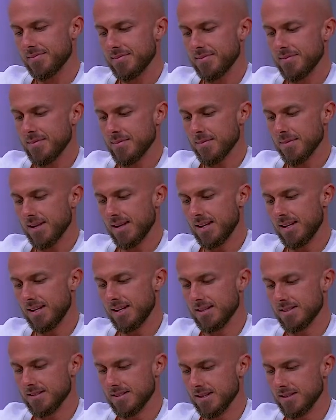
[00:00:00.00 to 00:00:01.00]
and he
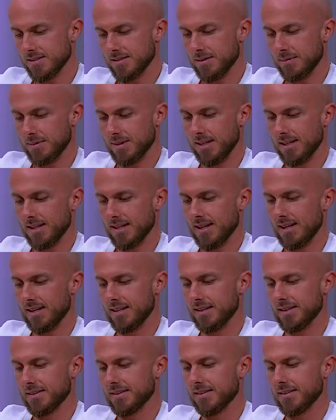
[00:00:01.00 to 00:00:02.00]
says something that,
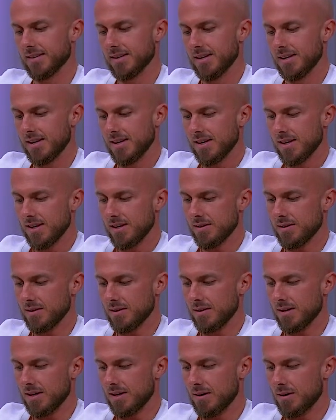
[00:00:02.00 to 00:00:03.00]
you know,
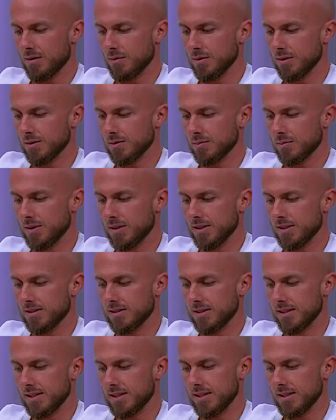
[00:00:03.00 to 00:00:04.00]
I always wanted to
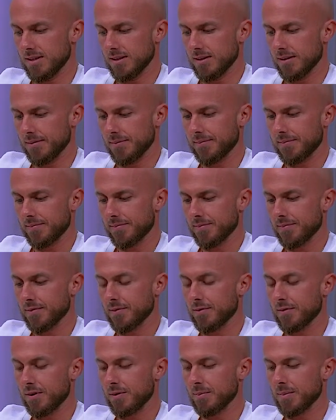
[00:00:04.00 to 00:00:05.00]
hear
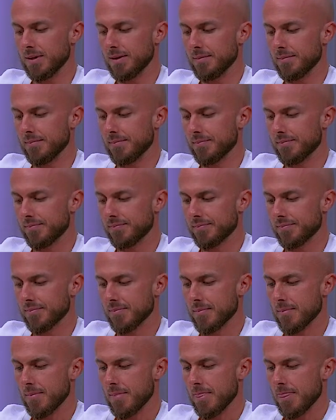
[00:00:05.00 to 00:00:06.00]
from him.
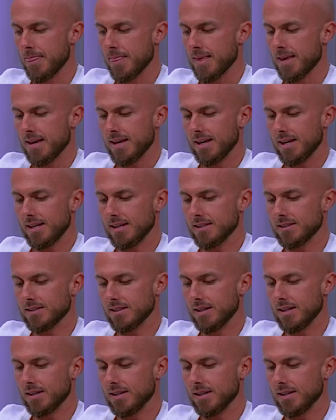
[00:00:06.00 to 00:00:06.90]
He said,